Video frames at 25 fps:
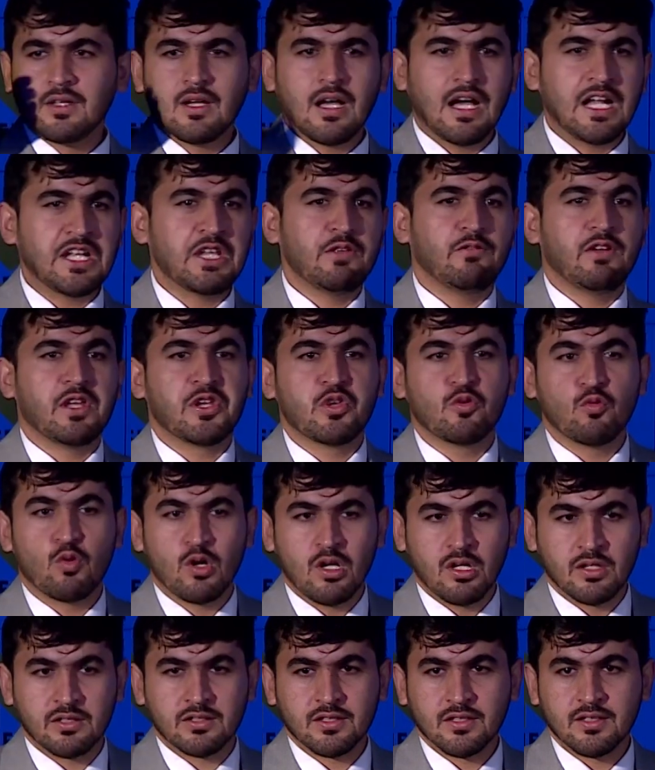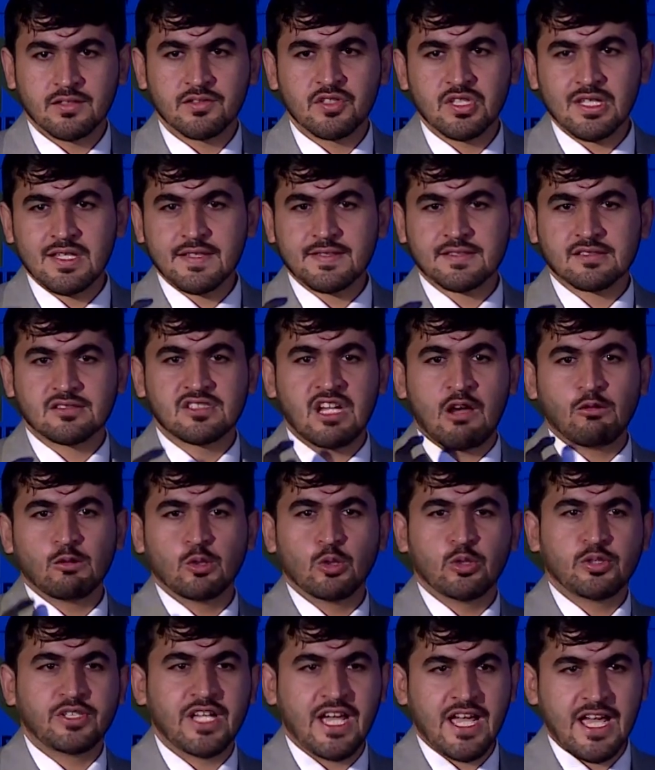anywhere you want. Just
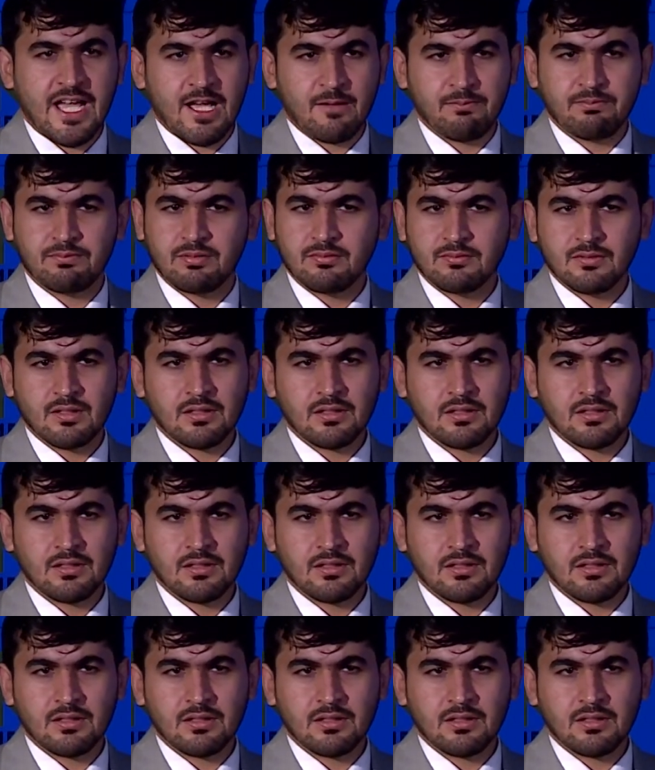download the app.